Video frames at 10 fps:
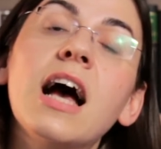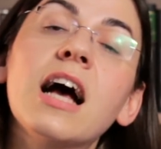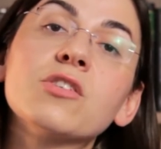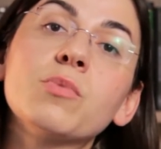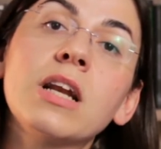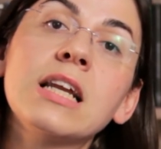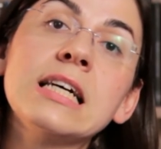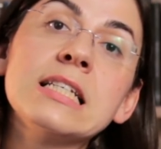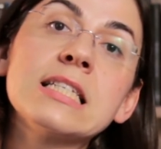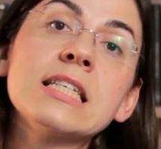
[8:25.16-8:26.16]
as well
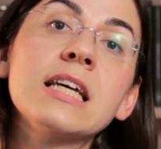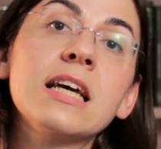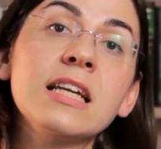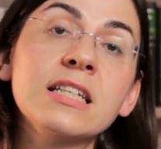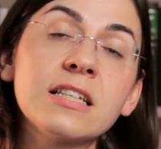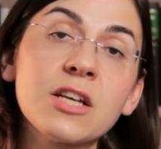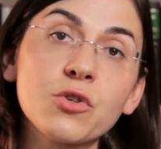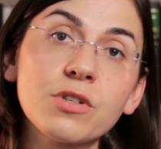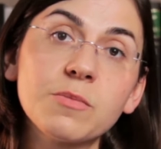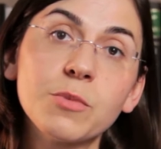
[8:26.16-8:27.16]
as
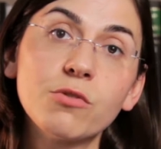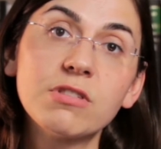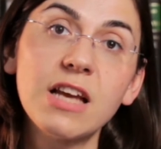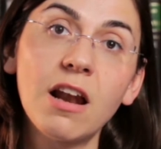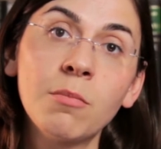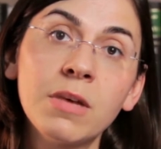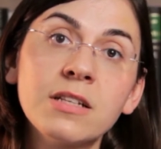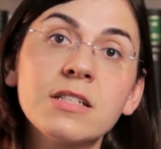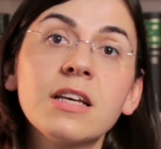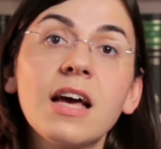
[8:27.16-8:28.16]
international dispute
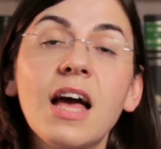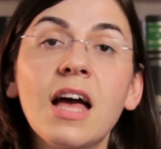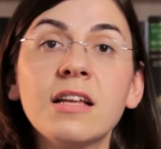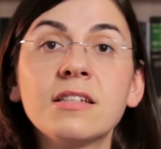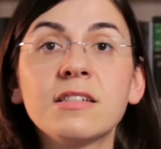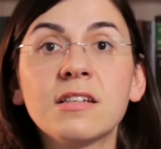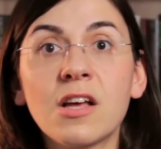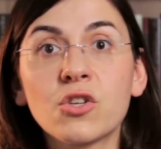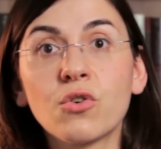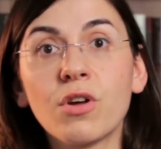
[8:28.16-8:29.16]
settlement and
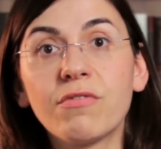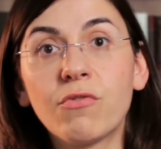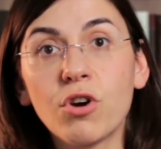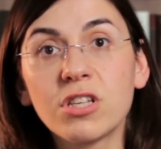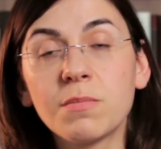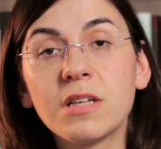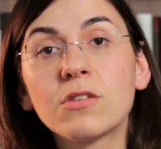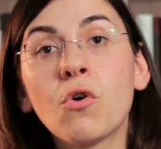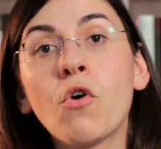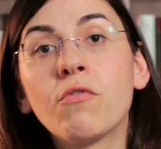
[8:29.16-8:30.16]
international
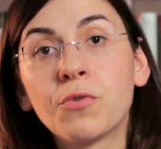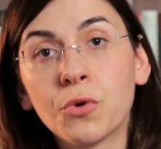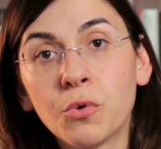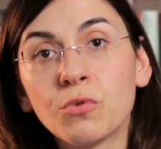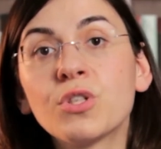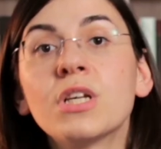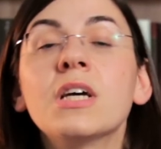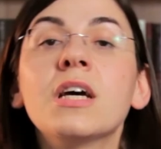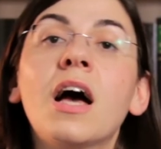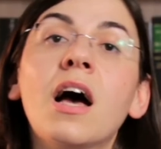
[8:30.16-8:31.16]
enforcement of rules
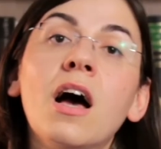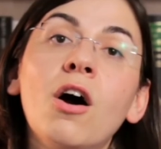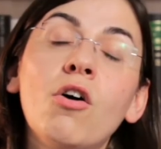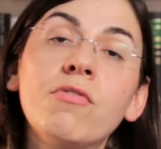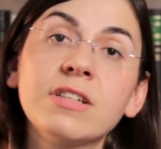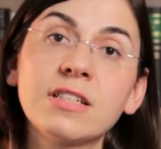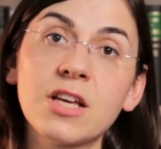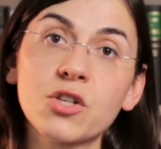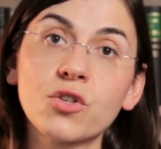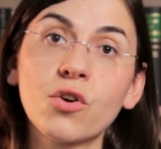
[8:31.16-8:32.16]
of
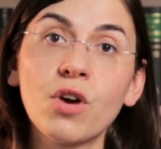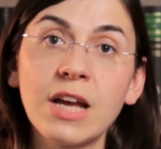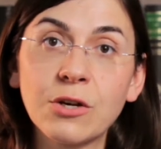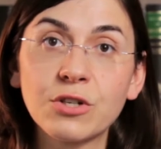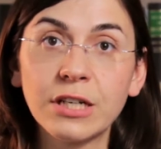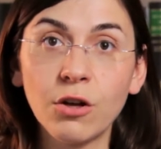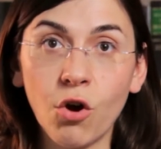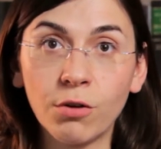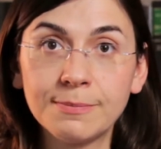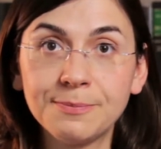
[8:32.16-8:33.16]
international energy law.